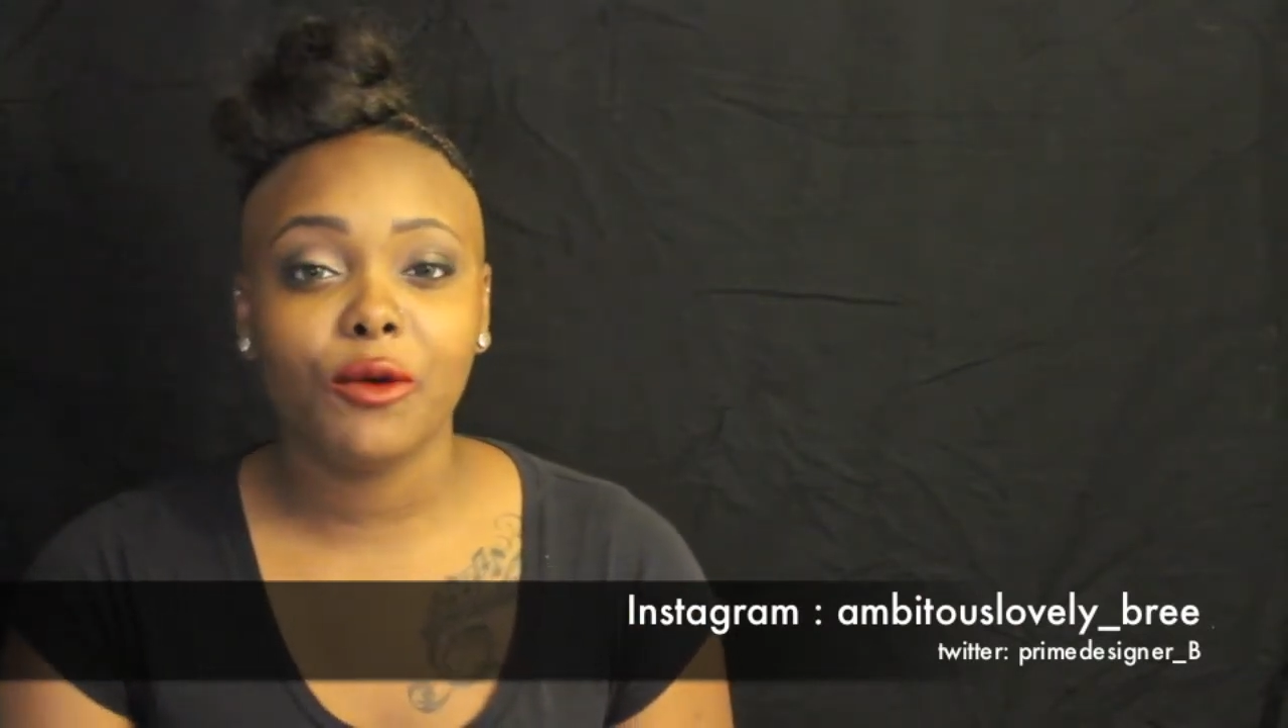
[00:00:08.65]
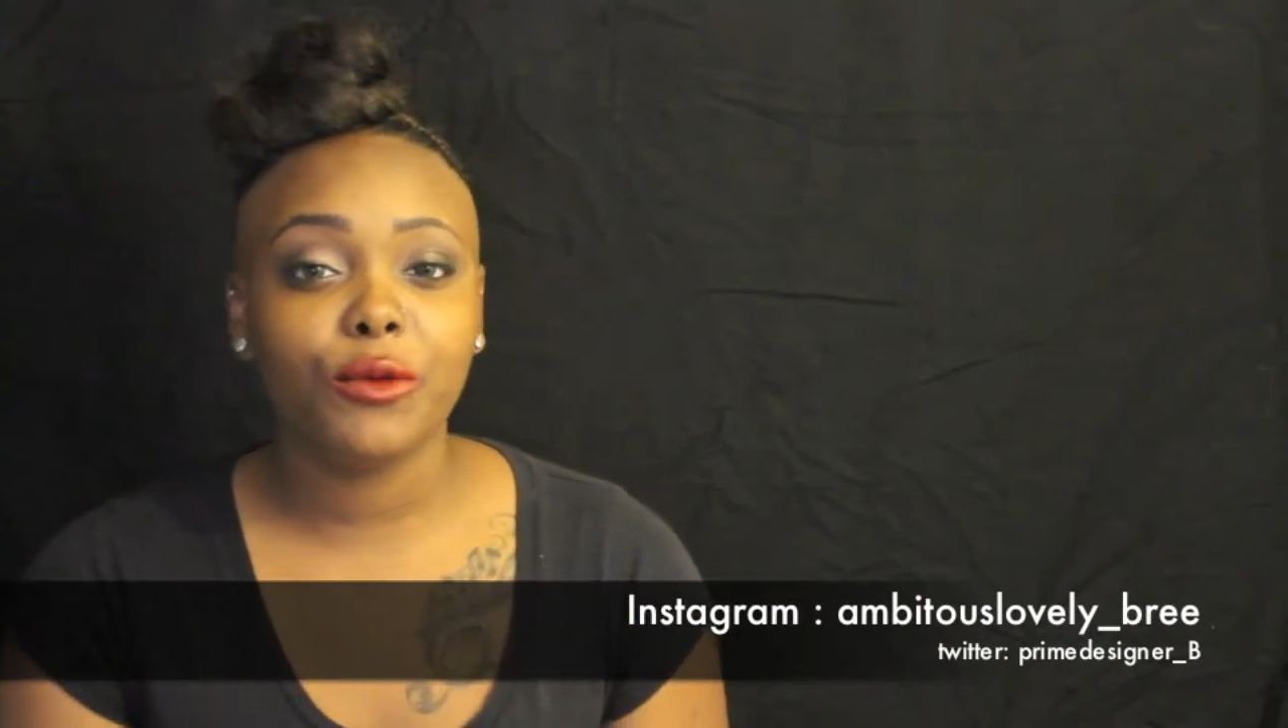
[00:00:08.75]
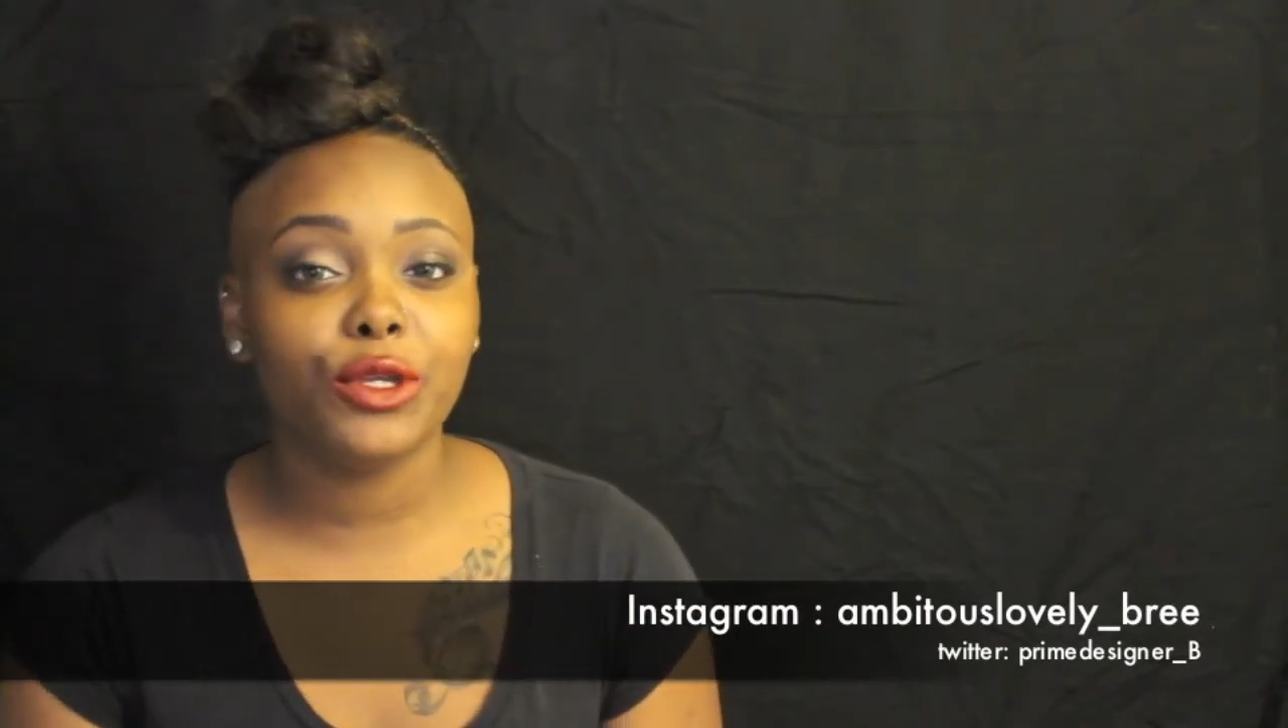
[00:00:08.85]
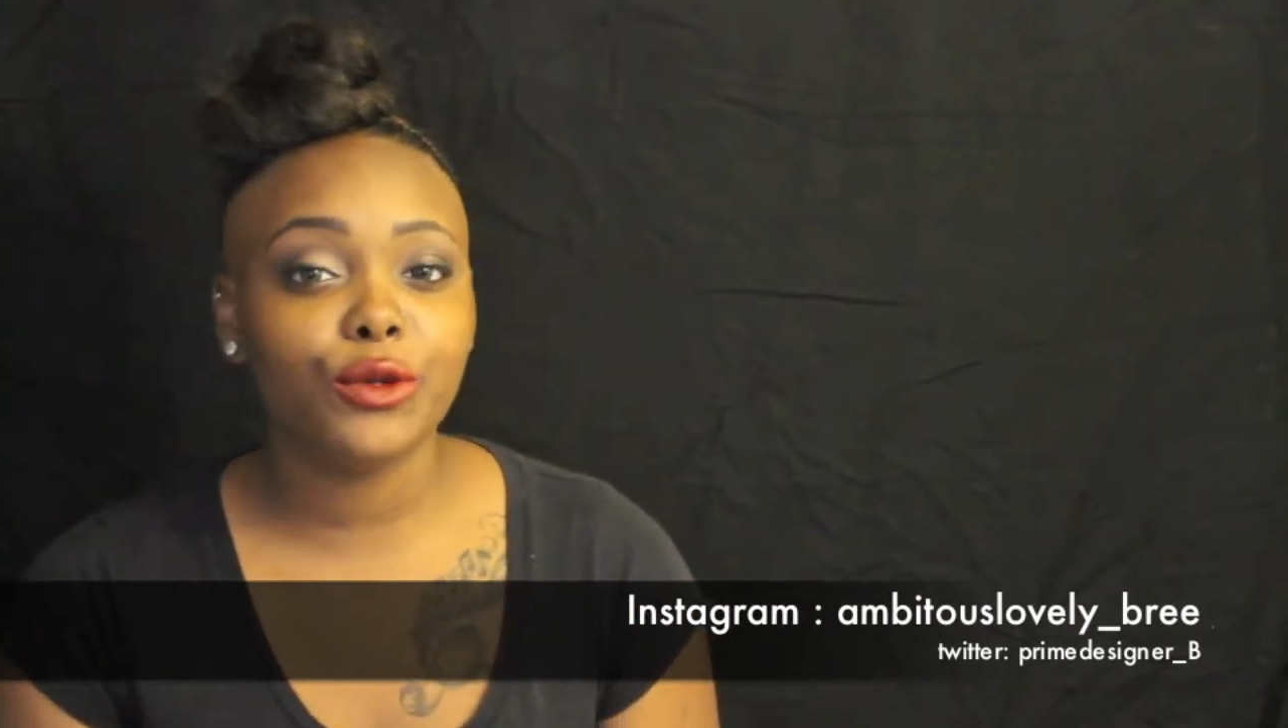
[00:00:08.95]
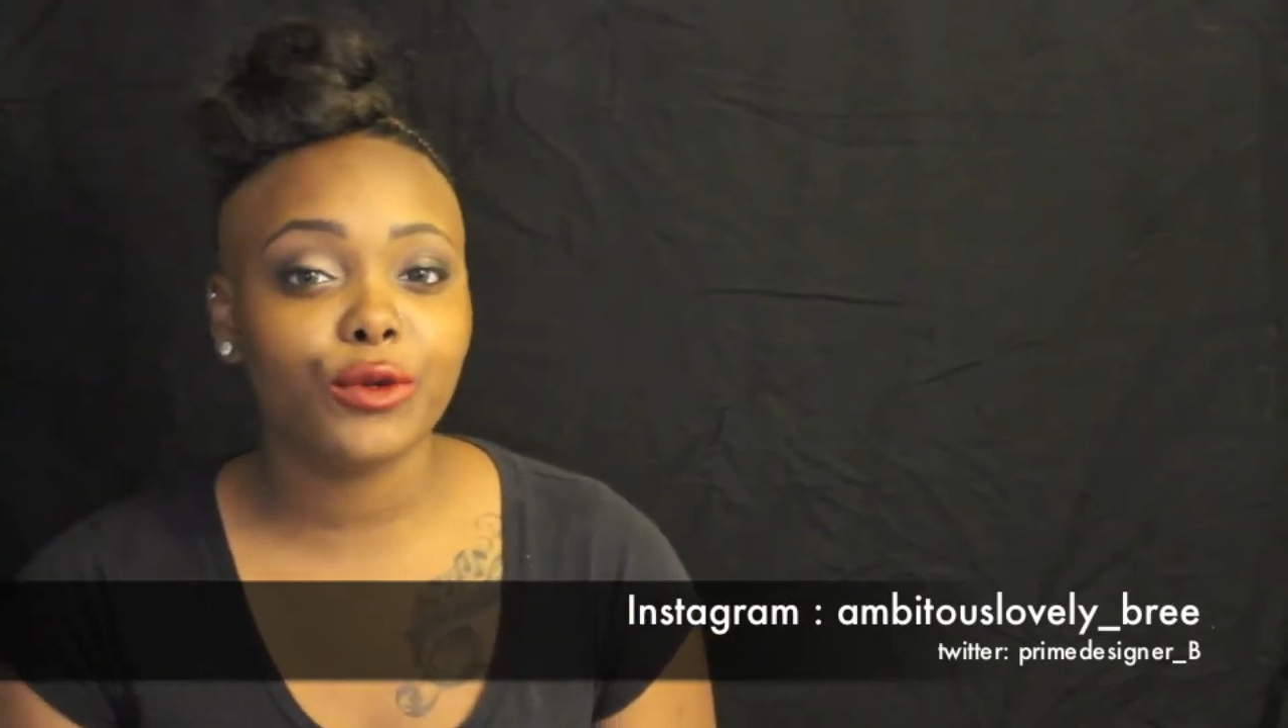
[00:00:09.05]

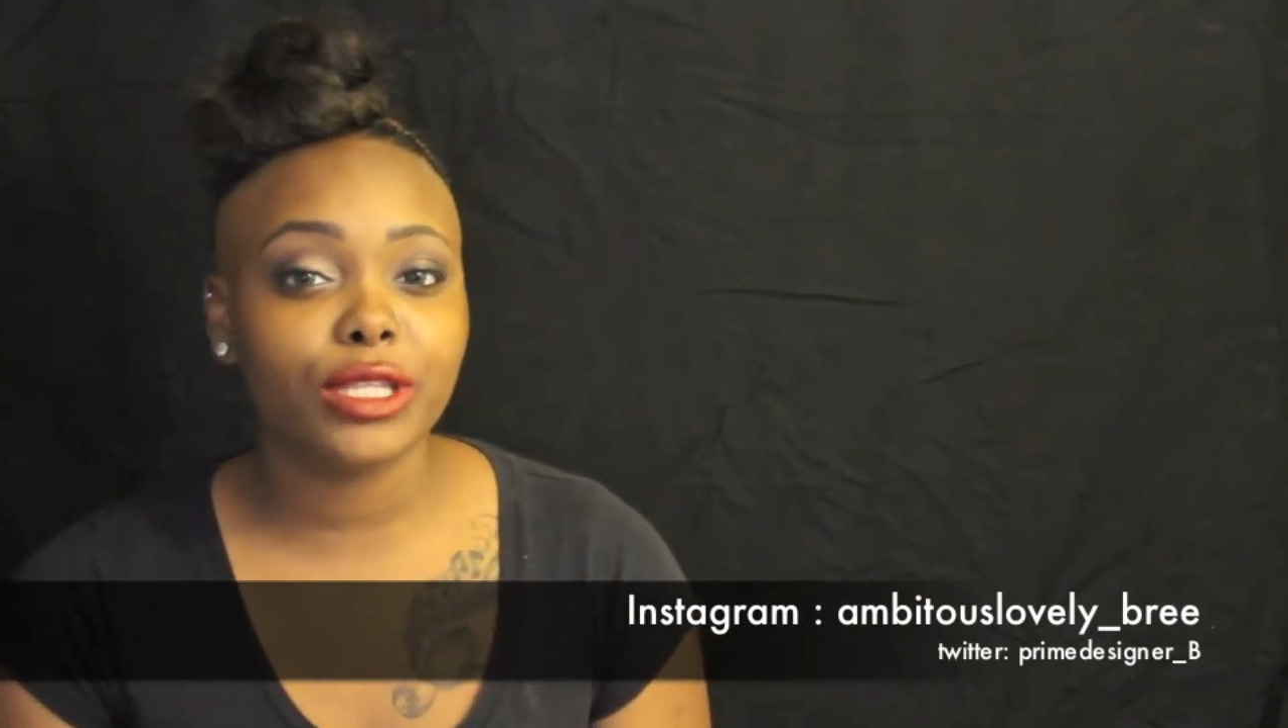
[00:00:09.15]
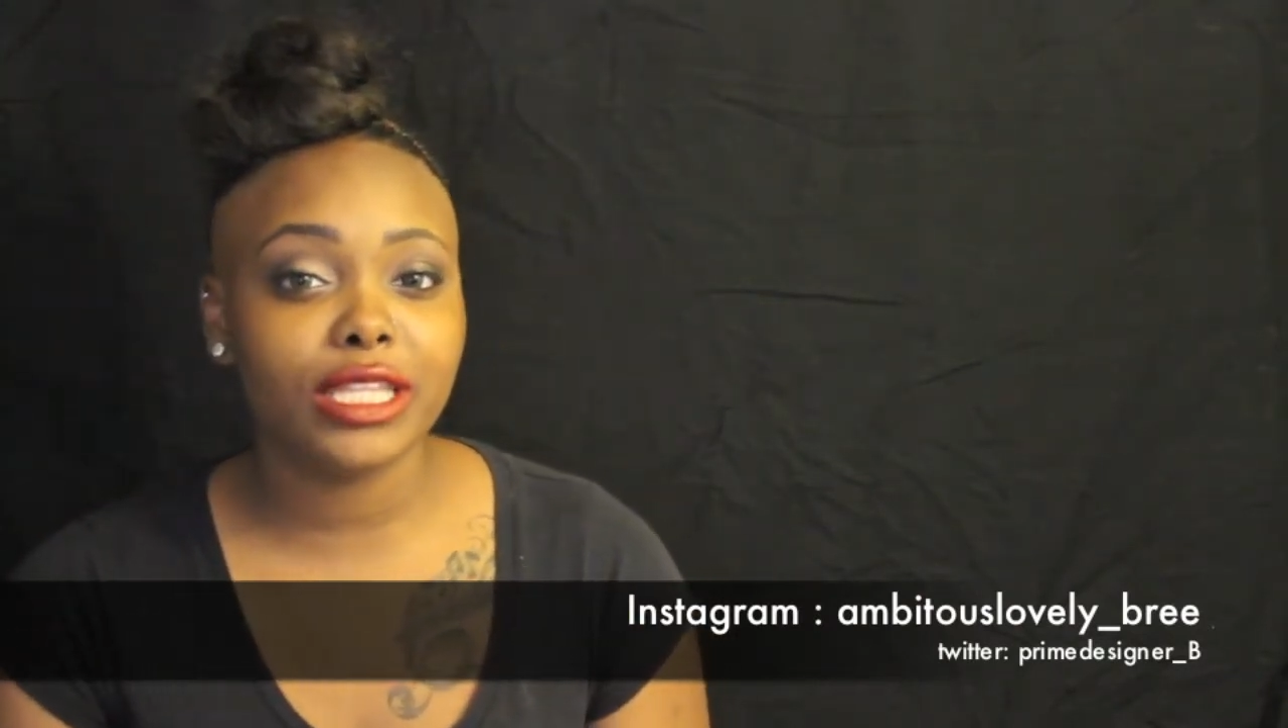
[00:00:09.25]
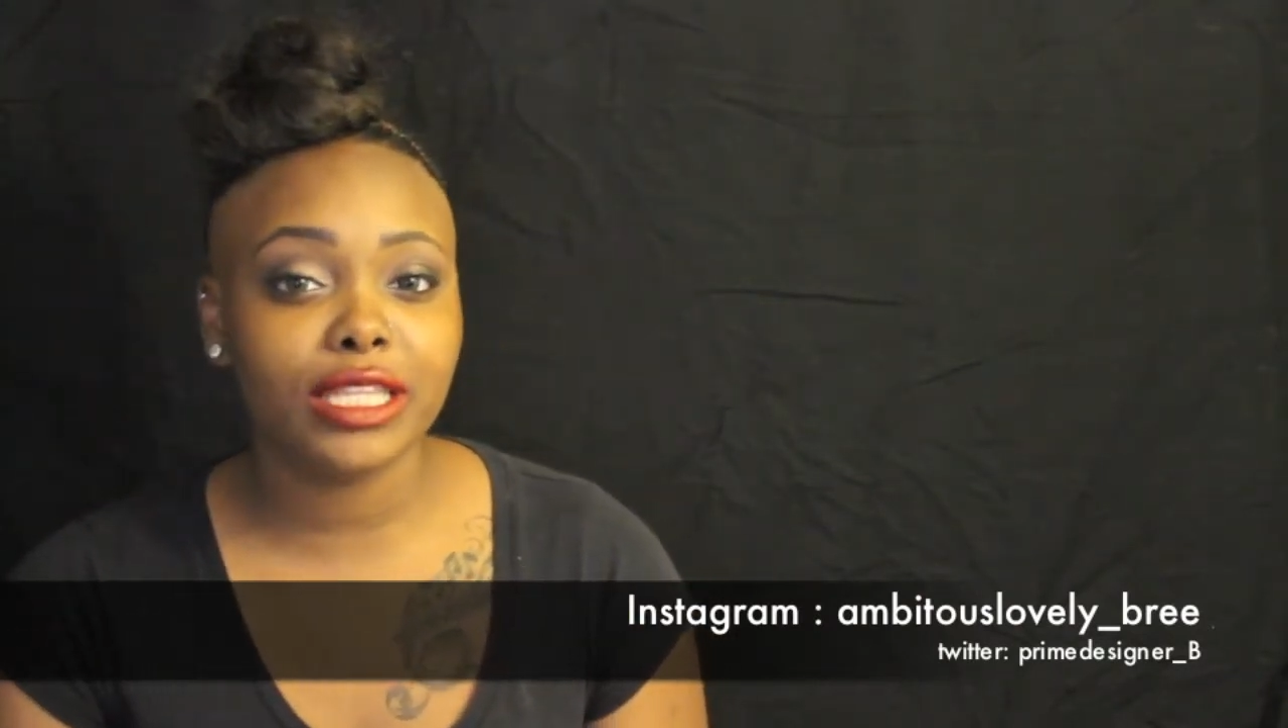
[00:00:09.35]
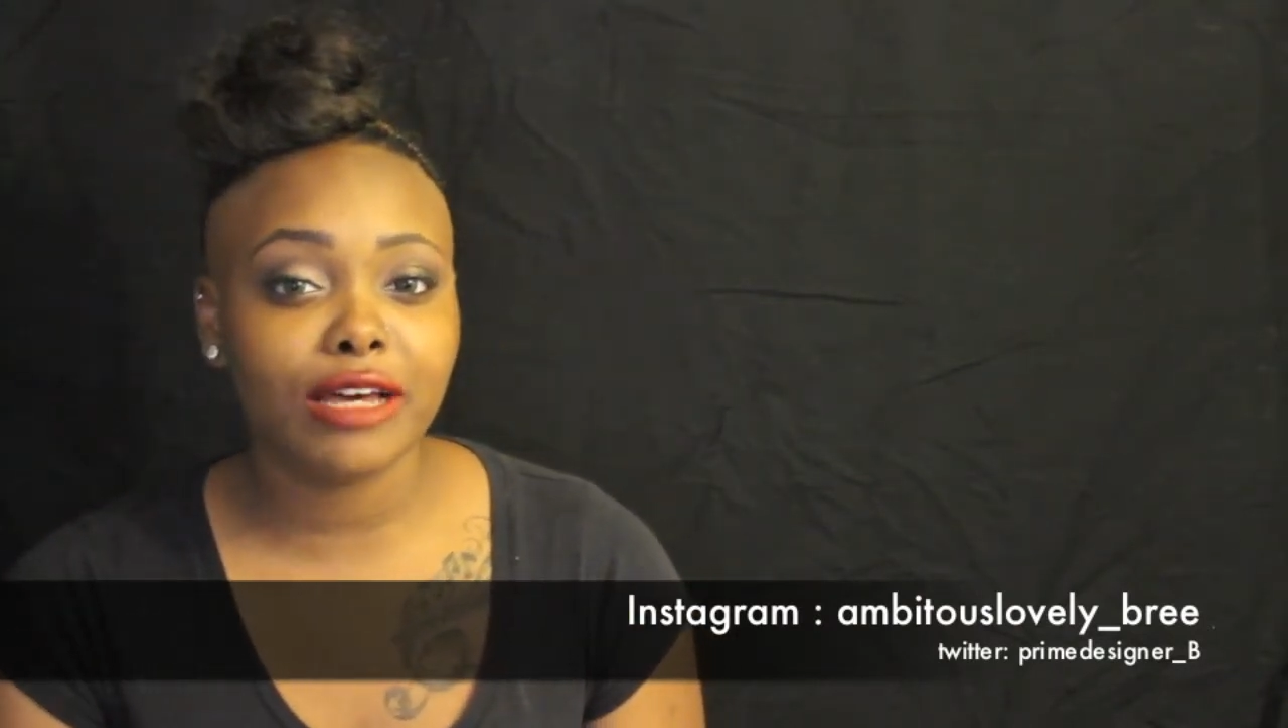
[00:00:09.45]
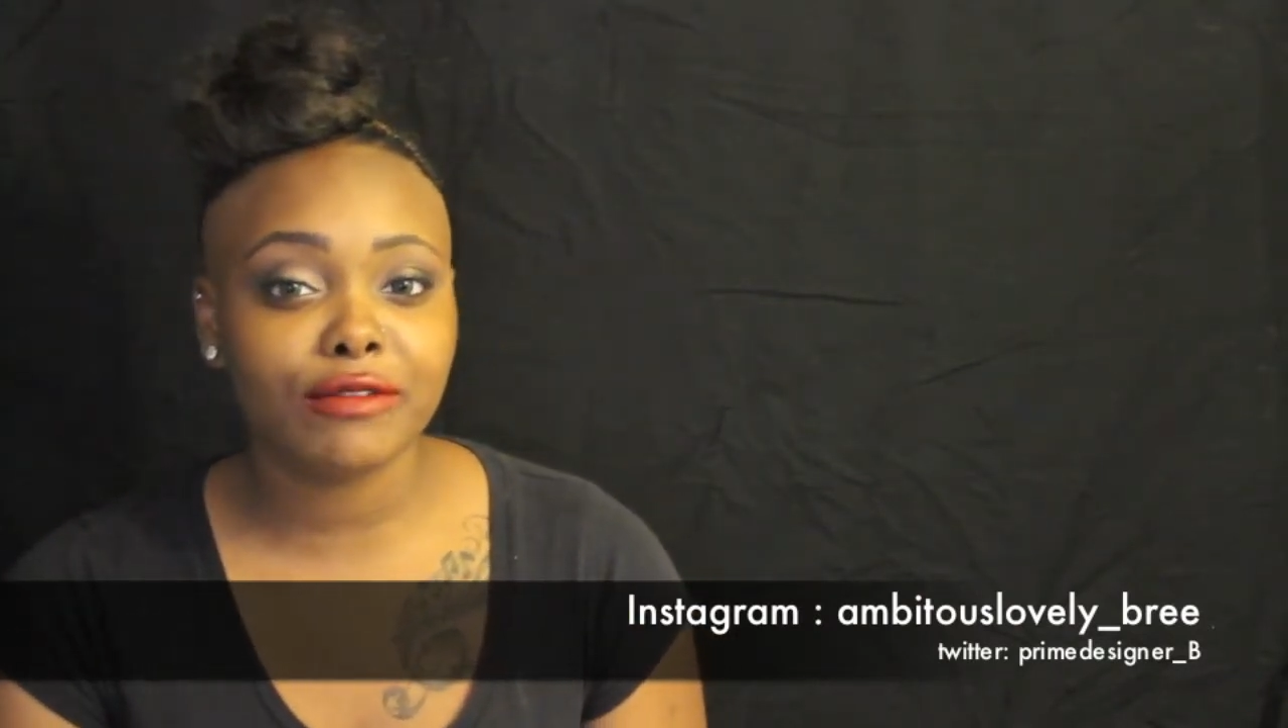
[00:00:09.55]
when you
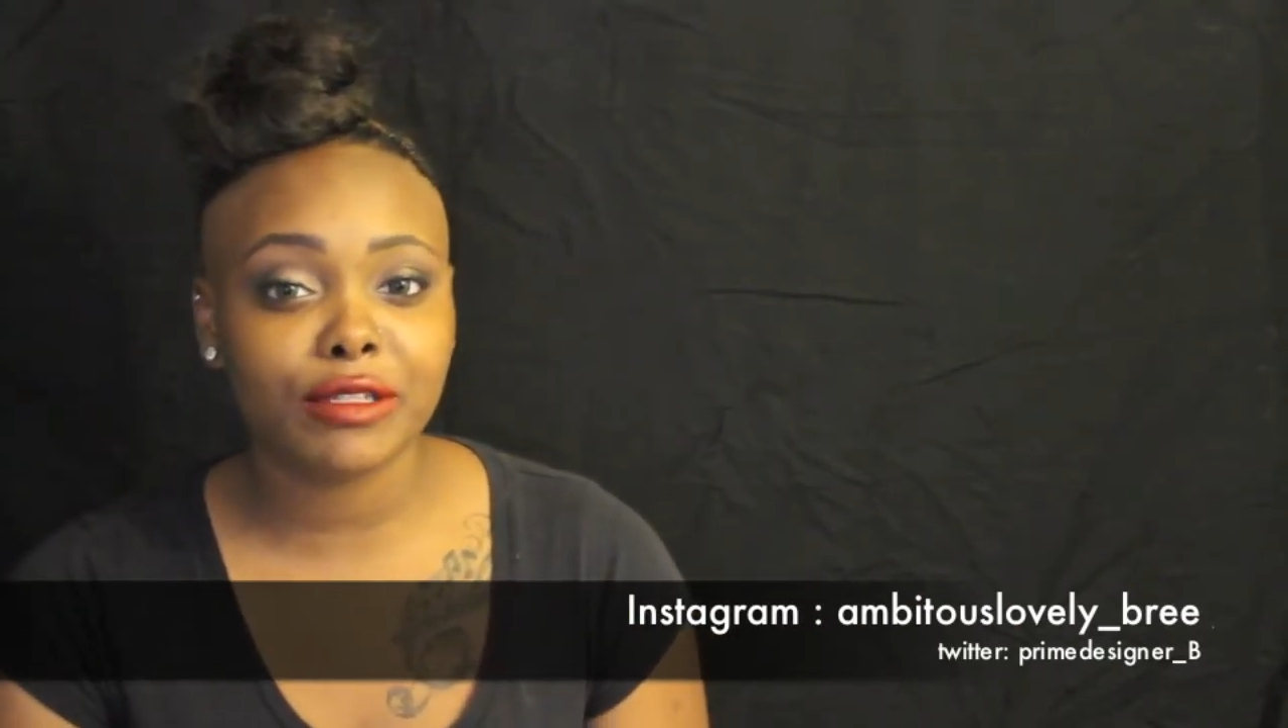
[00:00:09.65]
really love